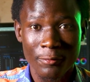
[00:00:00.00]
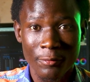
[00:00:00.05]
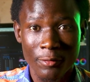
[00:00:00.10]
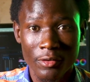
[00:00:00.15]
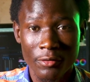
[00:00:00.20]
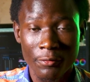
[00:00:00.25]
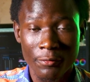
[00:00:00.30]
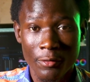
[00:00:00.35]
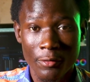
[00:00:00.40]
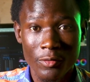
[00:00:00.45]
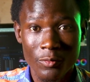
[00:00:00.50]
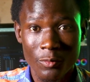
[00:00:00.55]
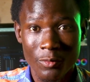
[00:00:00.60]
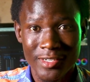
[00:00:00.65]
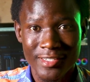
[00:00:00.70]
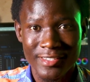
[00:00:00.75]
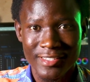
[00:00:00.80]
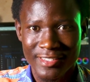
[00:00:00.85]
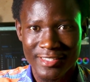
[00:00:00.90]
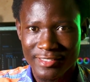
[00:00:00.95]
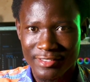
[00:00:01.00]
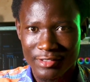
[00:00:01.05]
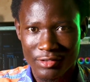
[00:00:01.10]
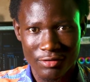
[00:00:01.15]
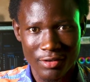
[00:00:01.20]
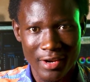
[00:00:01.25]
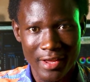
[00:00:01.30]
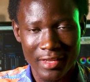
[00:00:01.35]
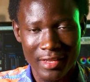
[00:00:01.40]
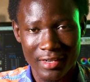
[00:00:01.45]
for the fourth one is
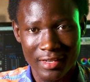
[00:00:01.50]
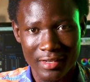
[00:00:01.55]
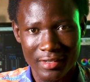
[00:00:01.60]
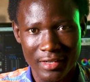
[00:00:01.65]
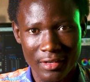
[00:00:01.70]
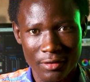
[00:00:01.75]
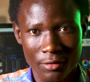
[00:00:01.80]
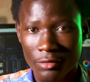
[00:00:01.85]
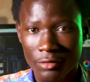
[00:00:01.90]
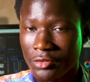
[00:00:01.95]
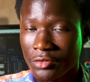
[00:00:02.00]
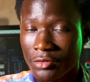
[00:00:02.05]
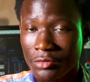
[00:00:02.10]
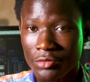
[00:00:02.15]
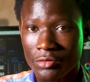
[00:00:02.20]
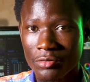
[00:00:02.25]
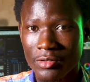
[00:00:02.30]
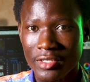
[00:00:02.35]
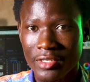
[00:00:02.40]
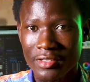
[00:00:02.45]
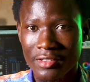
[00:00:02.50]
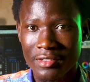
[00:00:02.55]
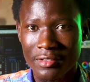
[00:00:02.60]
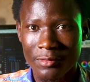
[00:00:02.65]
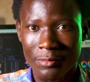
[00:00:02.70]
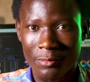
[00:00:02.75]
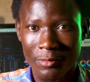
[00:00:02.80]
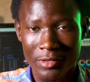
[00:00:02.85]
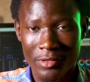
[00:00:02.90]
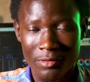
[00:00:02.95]
trial and error. Usually
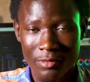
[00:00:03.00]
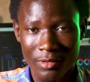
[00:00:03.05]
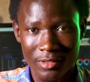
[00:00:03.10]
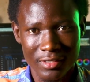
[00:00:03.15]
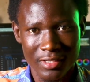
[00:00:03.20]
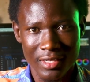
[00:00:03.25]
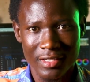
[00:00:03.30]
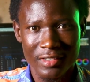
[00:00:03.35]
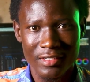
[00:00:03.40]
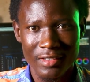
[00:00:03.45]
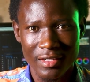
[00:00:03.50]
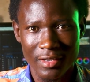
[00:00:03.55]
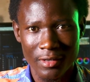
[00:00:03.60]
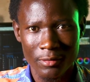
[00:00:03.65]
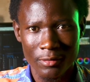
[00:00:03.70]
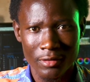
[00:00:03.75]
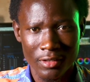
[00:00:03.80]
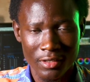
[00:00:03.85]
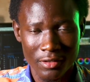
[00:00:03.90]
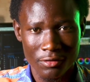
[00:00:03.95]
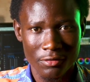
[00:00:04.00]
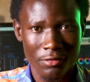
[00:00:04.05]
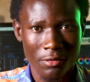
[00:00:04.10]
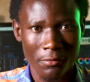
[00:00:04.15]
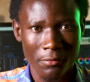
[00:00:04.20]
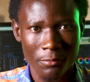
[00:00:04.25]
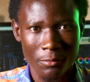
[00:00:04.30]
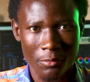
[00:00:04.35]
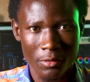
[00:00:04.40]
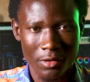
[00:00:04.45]
when you are starting out in a
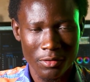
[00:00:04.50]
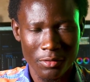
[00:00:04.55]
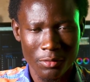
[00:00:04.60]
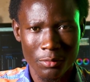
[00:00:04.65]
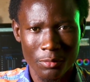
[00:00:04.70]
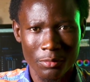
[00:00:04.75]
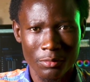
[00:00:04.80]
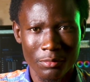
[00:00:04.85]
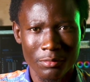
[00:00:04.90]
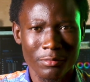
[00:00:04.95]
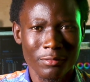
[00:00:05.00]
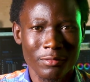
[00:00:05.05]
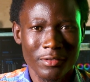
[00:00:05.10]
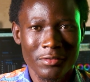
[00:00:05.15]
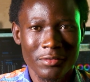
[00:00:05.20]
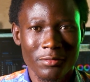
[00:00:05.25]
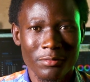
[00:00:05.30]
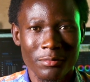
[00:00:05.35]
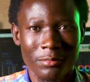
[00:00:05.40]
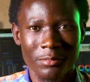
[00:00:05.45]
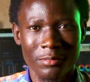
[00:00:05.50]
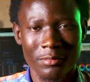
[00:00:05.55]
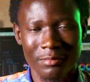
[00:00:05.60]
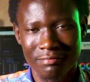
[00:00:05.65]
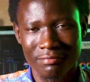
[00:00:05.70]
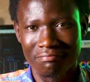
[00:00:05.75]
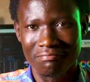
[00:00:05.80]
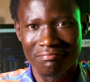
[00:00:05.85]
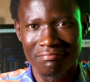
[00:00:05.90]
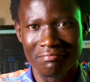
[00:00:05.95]
software, you want to
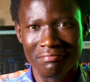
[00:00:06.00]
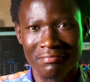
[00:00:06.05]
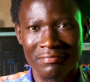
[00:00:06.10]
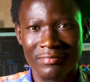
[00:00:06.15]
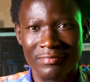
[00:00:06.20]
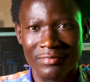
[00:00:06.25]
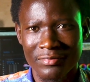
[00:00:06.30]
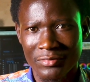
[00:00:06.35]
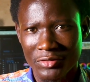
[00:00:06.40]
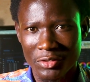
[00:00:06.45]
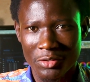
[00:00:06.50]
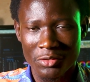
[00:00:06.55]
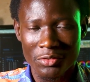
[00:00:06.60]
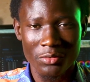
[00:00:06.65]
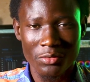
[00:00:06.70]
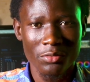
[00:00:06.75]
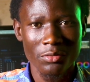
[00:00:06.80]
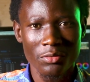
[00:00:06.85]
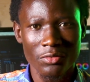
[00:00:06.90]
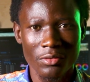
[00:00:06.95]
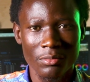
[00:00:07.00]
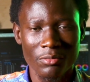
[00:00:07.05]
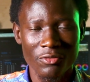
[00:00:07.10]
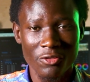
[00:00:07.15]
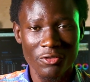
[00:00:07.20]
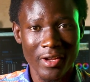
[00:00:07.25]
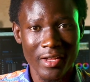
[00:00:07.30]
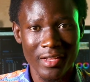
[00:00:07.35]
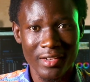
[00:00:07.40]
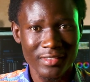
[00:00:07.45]
just do some
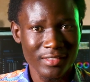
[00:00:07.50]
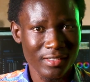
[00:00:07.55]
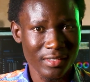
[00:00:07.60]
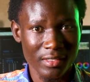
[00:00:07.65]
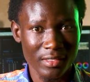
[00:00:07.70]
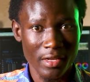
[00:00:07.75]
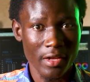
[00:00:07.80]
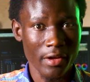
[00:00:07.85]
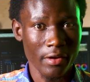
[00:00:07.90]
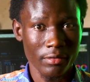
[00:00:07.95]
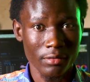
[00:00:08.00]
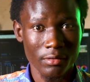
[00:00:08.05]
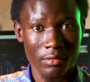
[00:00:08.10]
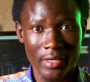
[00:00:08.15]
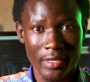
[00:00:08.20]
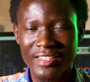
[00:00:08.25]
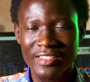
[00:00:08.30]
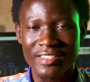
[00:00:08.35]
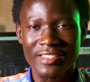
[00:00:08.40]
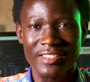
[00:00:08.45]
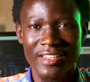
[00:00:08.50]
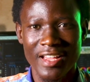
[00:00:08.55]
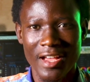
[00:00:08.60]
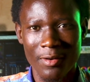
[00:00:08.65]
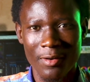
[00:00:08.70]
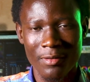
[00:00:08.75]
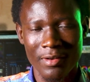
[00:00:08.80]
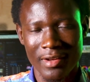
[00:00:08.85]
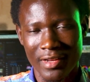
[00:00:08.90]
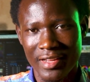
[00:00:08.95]
trials and error. That is
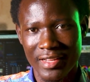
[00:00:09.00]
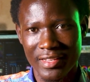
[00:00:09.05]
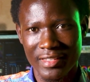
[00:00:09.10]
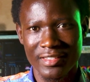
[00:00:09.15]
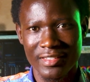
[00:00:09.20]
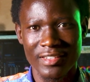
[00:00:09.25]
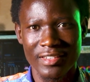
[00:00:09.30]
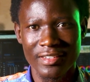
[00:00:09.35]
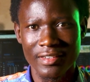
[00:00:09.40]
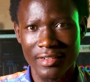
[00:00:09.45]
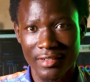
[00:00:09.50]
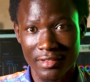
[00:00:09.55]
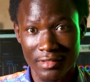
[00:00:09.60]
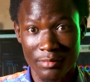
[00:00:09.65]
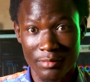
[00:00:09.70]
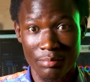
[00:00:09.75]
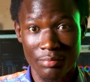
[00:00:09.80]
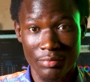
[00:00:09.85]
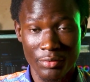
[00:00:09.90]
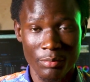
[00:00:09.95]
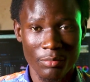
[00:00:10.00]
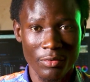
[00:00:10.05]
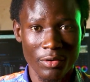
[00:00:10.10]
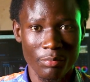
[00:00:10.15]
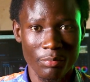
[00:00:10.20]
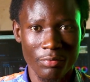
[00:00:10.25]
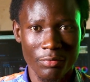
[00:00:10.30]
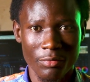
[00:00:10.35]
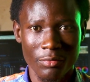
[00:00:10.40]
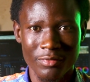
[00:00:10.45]
how I learned Premiere
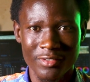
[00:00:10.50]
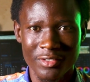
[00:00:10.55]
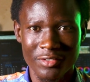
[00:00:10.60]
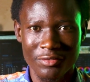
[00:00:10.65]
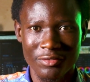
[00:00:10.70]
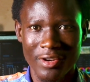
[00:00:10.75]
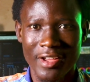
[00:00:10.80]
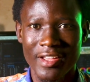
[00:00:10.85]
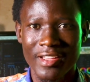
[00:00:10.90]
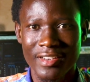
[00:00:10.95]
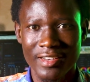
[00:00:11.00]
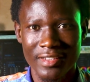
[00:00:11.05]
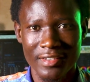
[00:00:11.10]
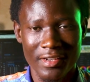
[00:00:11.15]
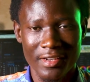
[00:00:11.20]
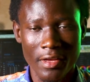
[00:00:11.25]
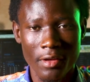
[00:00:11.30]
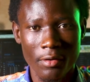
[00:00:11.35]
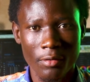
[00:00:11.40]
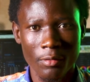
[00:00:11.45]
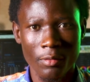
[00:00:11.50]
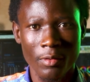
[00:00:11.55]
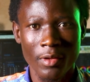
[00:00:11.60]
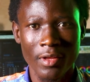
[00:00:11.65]
Pro, trial and error,